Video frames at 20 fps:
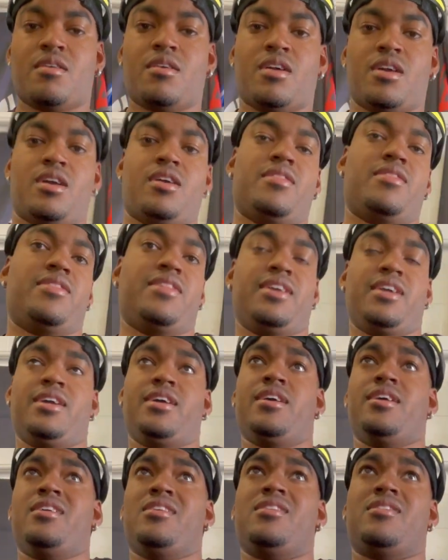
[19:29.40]
And
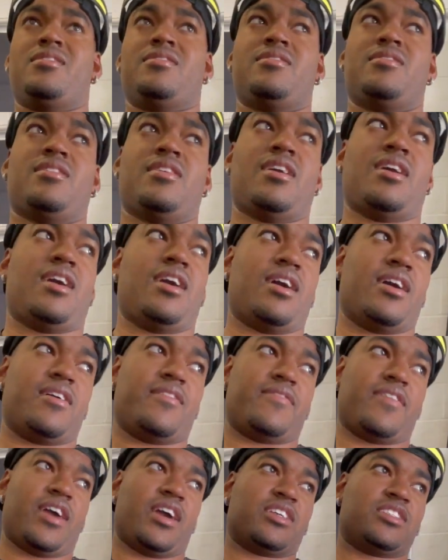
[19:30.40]
then
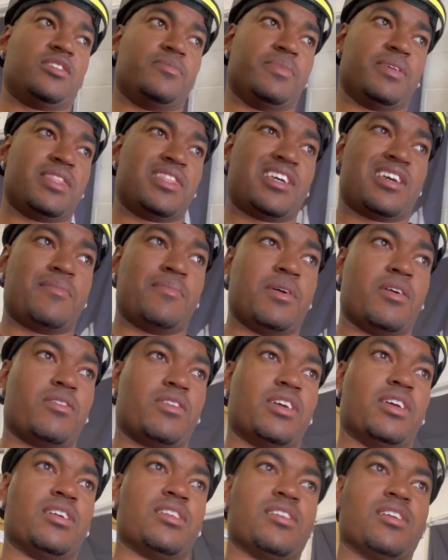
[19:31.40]
I've actually been thinking
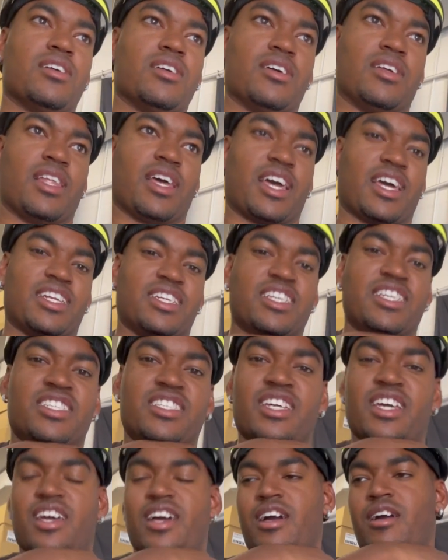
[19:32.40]
about getting uh, like a
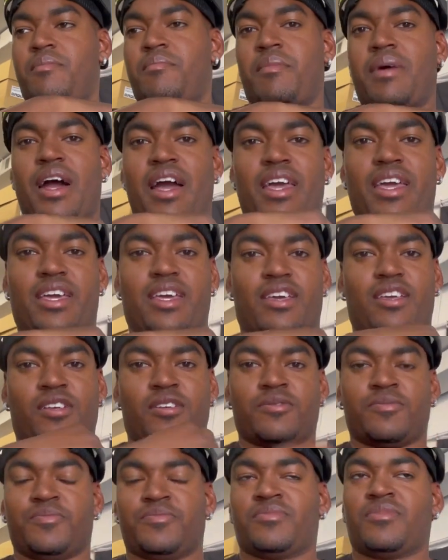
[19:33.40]
DJI mic,
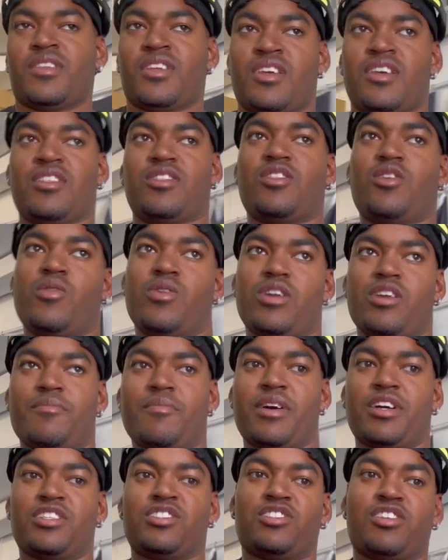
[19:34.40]
throwing it in
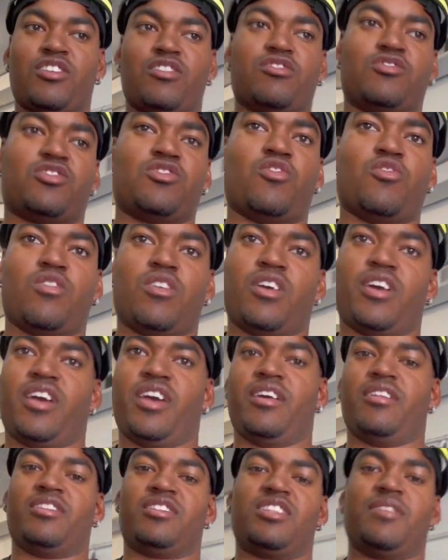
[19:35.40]
my shirt. So
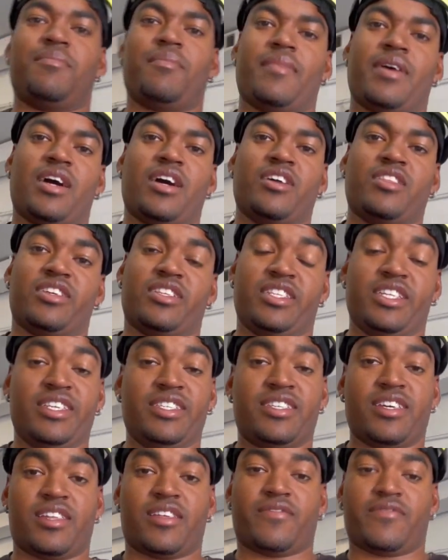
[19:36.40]
in some of my other
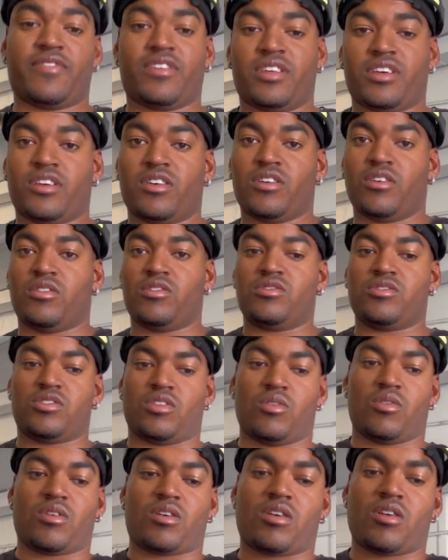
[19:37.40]
detailing videos
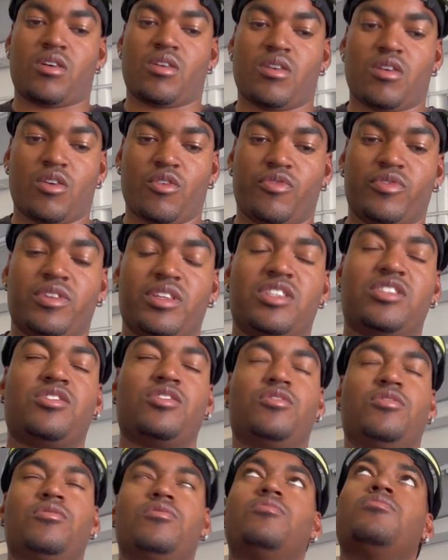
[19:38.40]
or hopefully
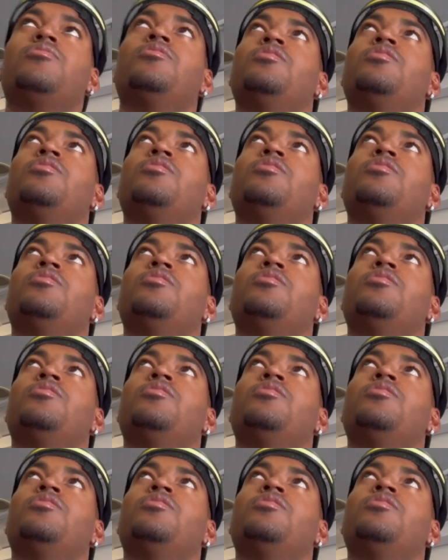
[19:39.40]
soon,